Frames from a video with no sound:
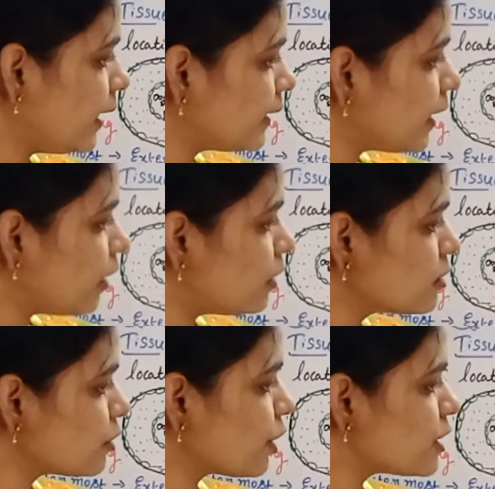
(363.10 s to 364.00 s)
and they
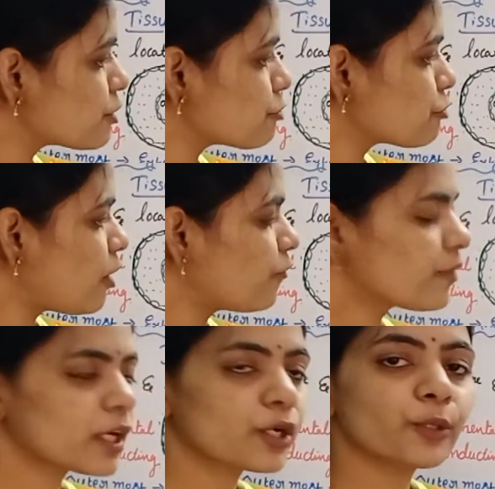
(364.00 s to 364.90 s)
also consist of
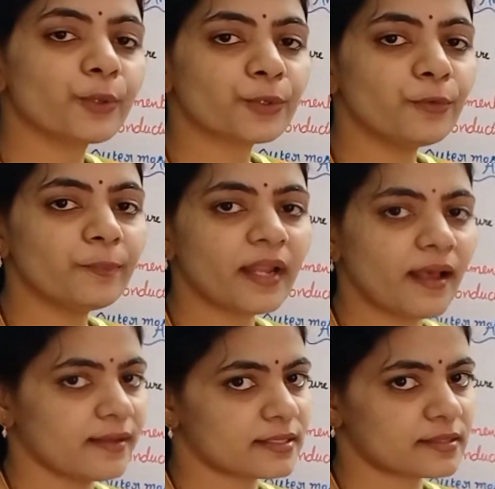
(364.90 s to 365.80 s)

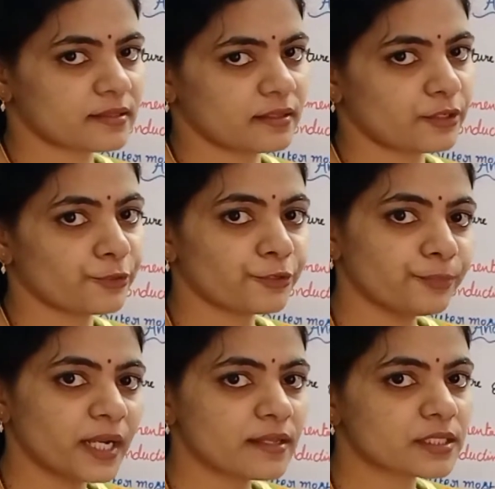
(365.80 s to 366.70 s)
chloroplast.
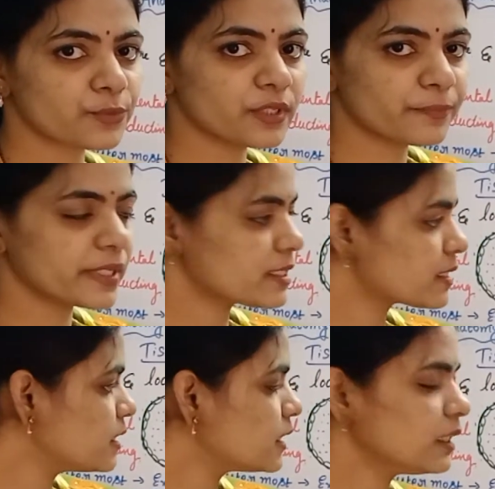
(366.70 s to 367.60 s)
Chloroplasts were
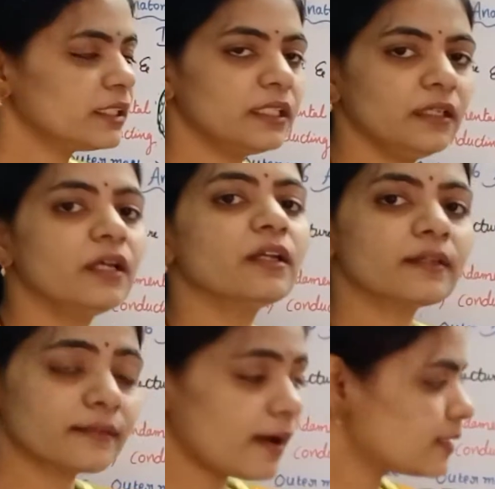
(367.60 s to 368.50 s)
present in the
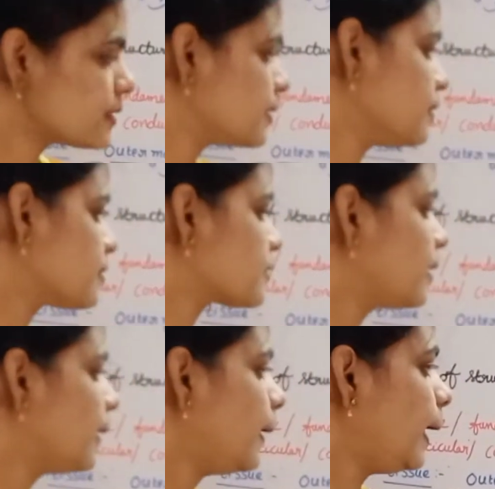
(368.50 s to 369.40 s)
guard
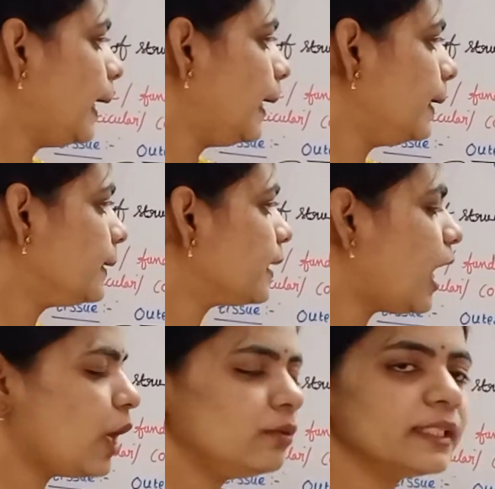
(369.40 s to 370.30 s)
cells. And
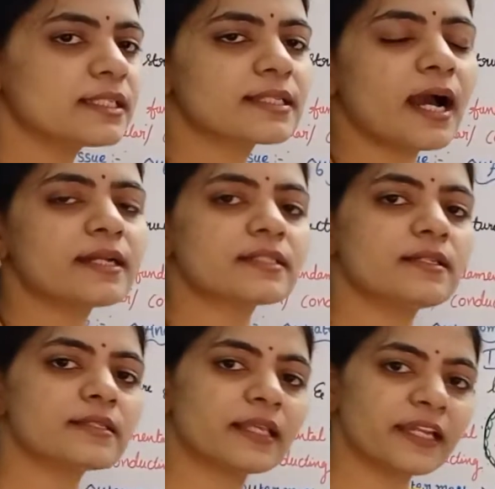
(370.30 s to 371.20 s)
how these guard
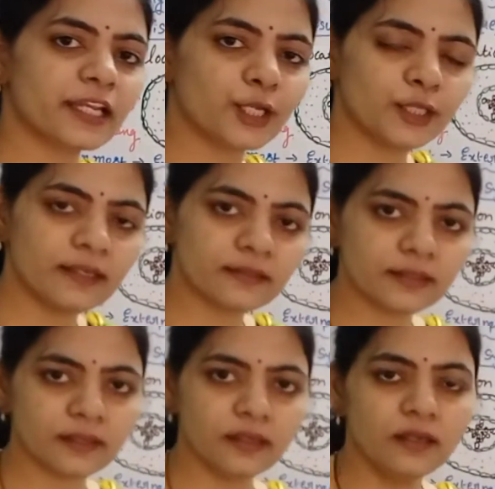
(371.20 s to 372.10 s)
cells, they regulate
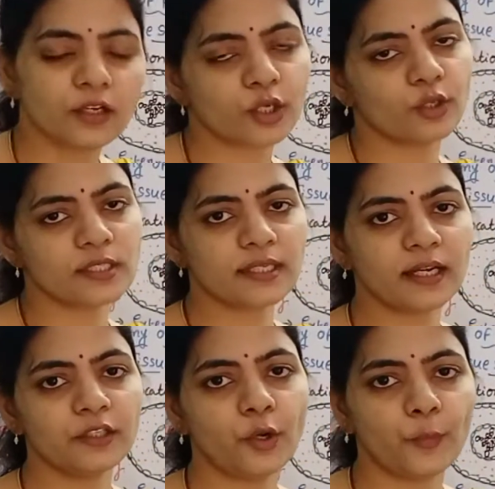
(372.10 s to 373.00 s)
the closing
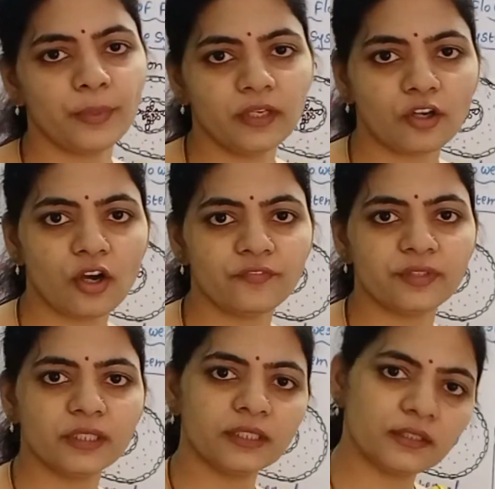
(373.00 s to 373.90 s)
and opening of
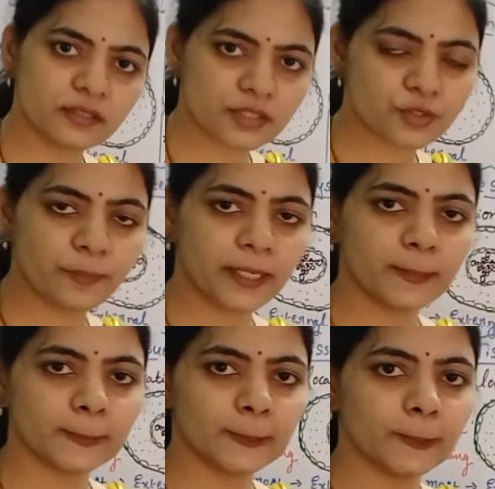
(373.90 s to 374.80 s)
the
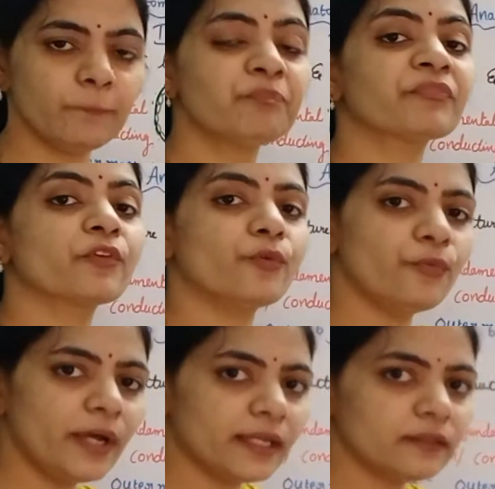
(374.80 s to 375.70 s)
stomata?
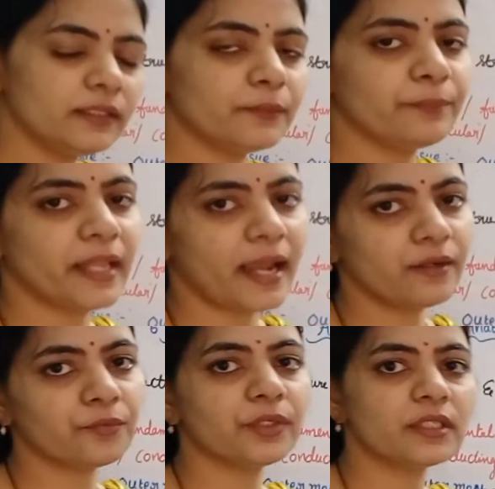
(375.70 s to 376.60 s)
When the
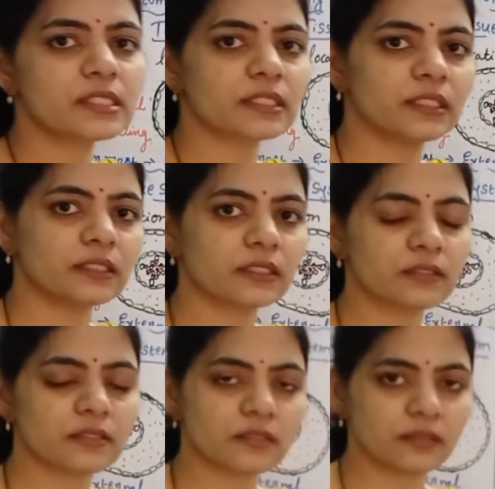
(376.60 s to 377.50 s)
plant was in,
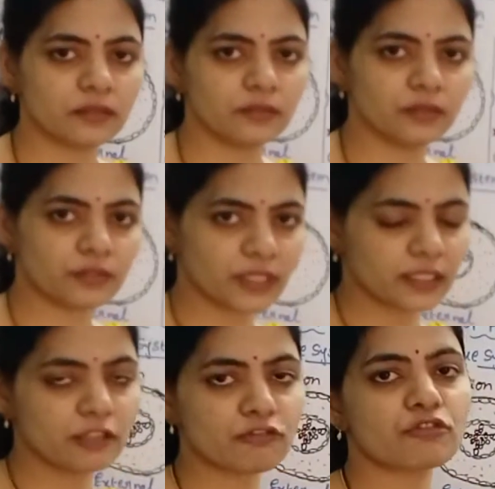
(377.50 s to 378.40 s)
it
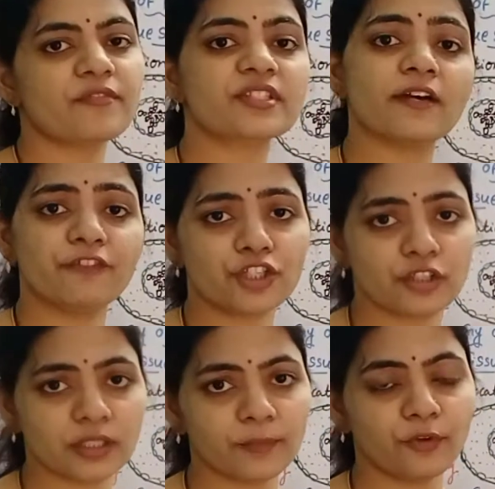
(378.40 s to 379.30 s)
consists of
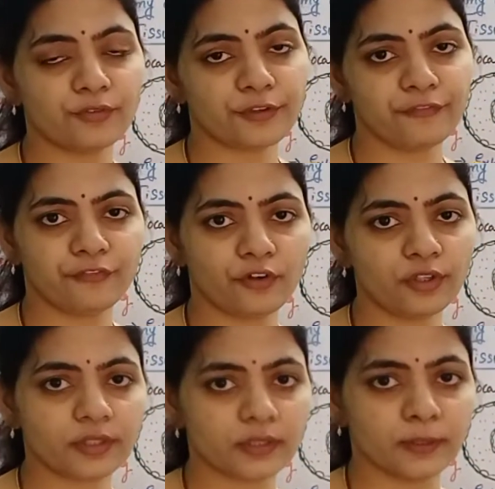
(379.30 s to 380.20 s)
sufficient amount of
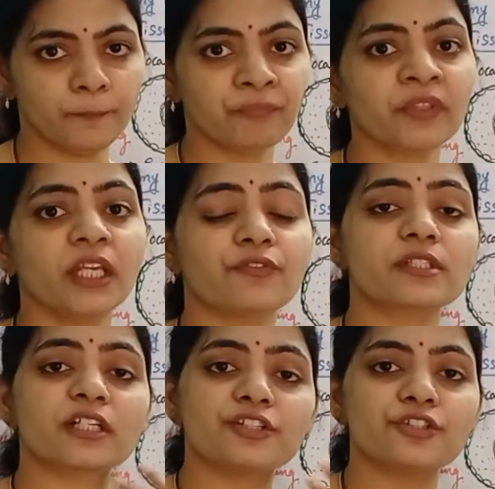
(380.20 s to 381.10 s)
water, it
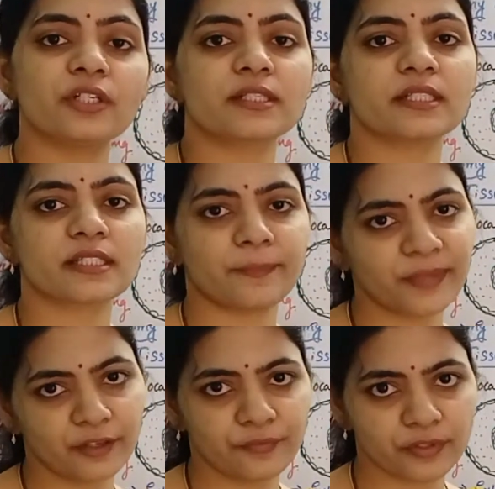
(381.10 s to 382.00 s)
was continuously
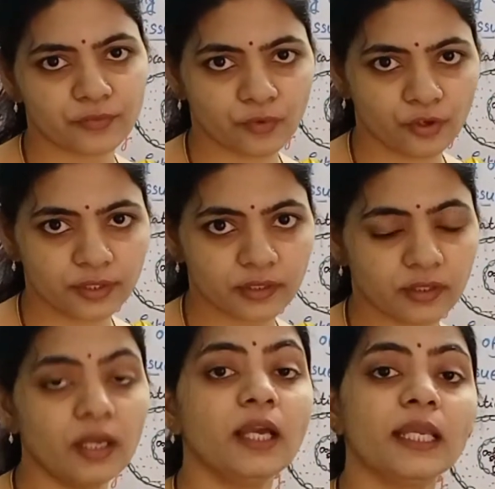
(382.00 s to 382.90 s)
supplied with
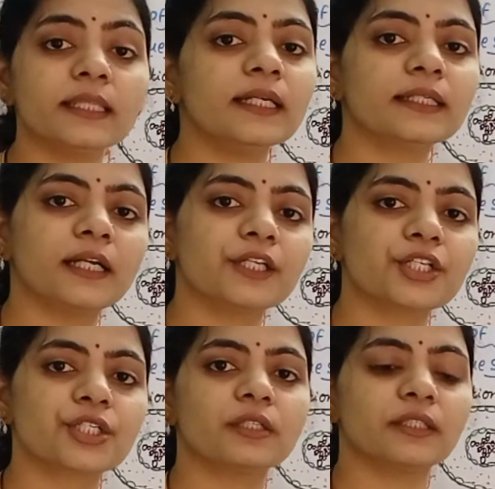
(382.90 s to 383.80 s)
water. In that
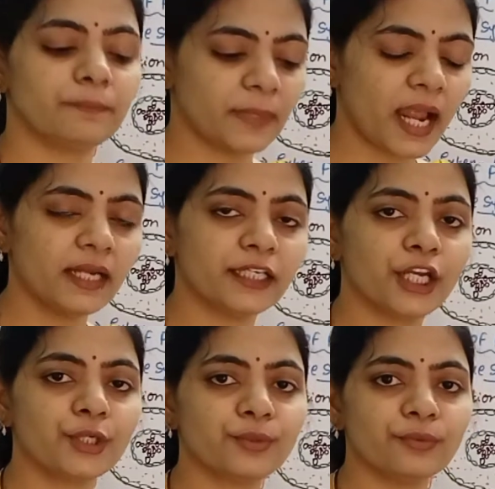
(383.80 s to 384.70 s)
condition, the plant
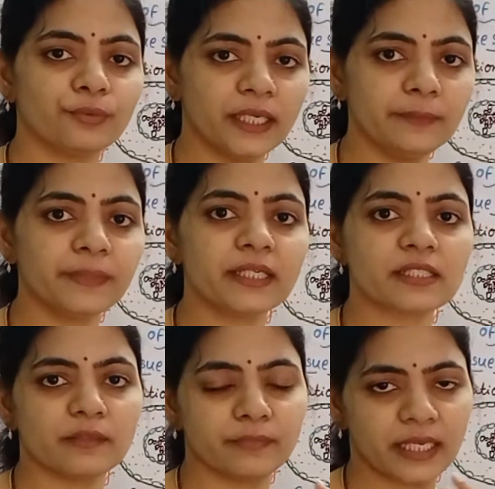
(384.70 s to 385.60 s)
need to eliminate
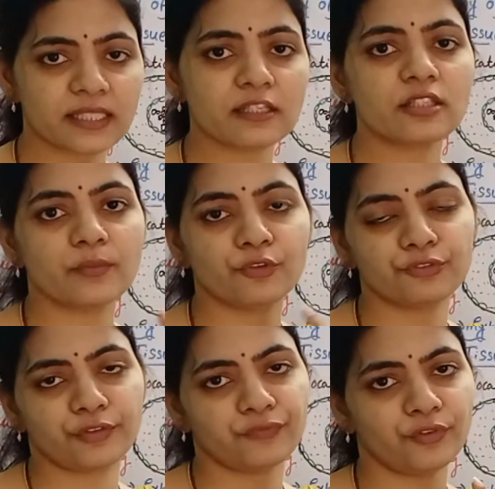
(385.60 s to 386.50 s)
some excess
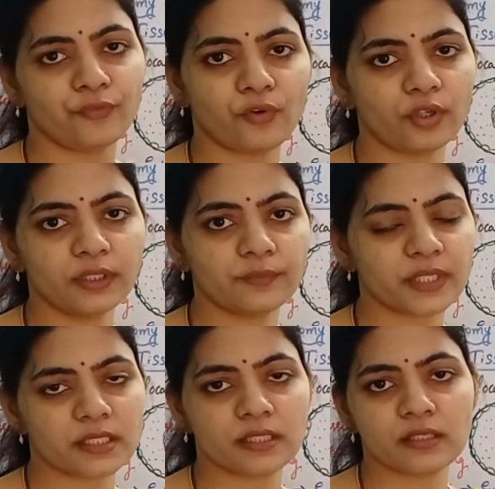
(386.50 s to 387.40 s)
amount of the water
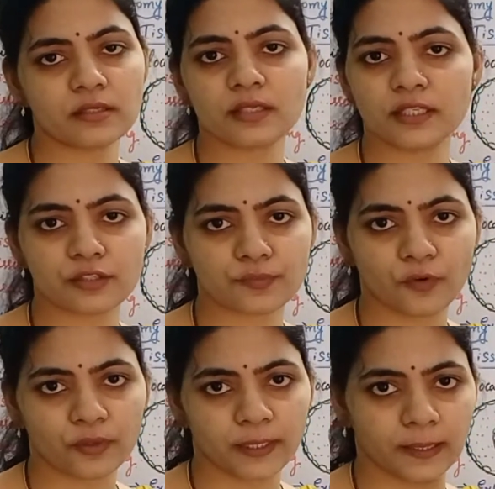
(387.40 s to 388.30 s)
present inside its
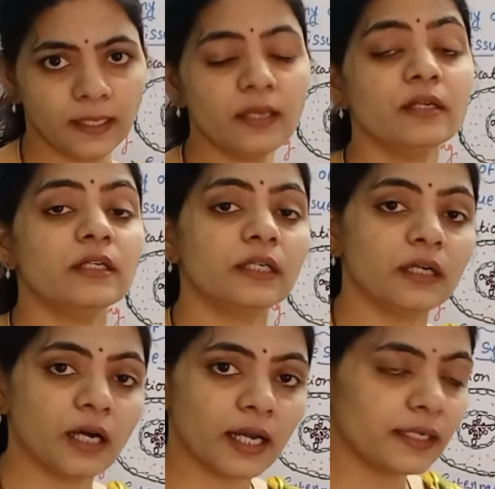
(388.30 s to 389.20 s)
body,
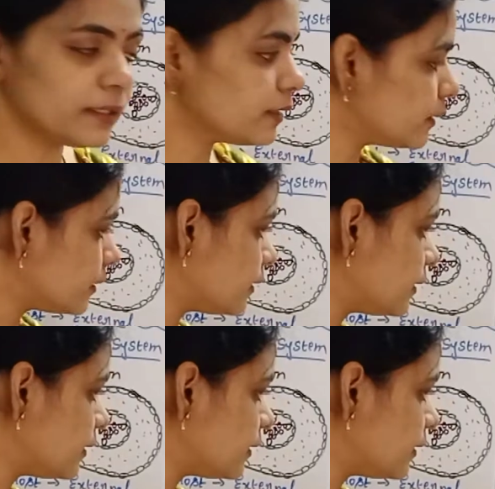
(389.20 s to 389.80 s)
and